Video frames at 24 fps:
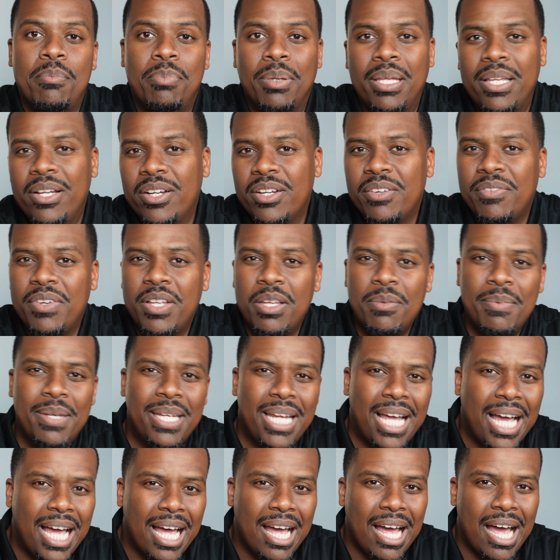Player
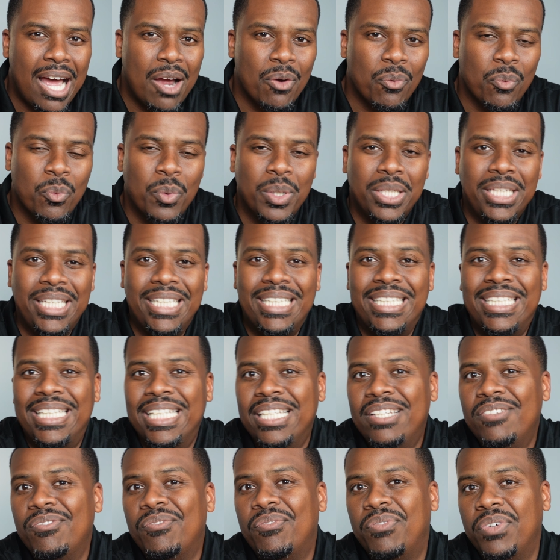development, I really
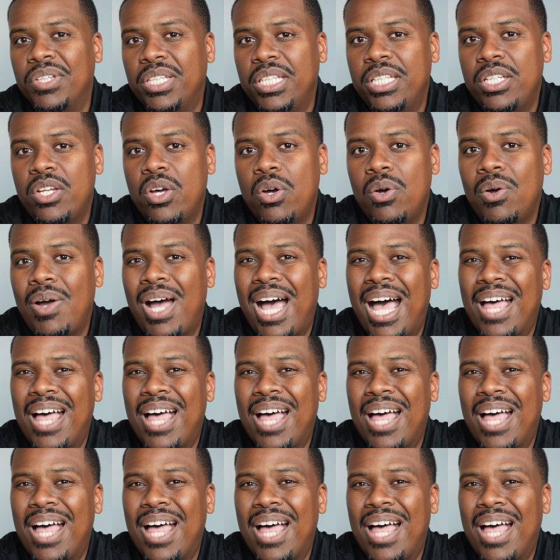didn't fully know.